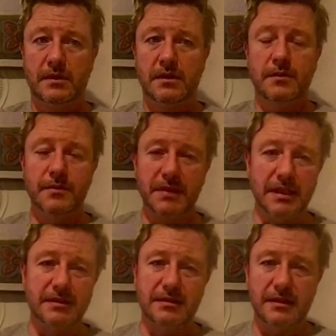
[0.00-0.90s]
I mean,
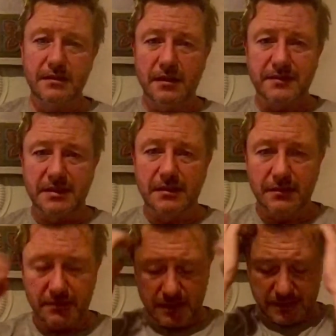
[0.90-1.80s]
because obviously the
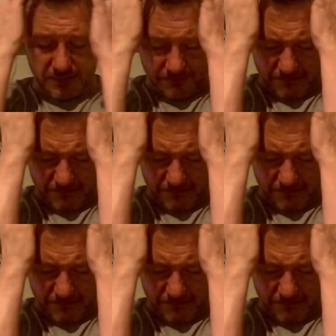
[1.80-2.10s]
Earth isn't